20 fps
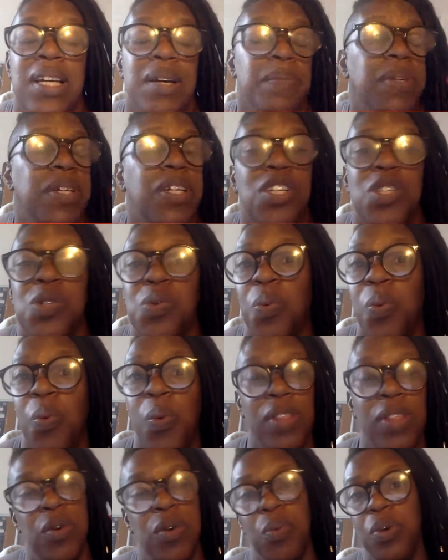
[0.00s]
Because
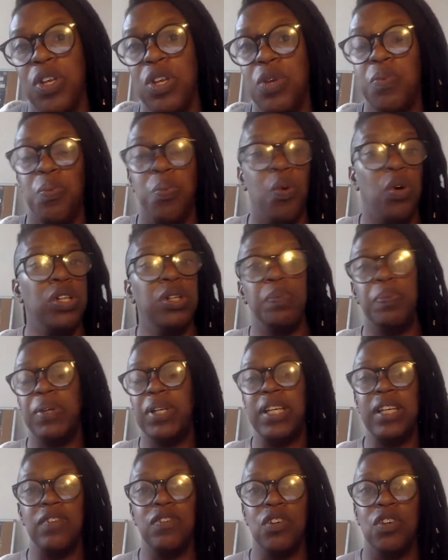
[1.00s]
whether we want to
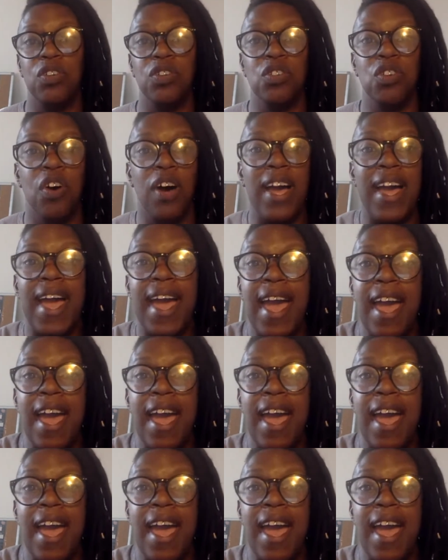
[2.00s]
believe it or not,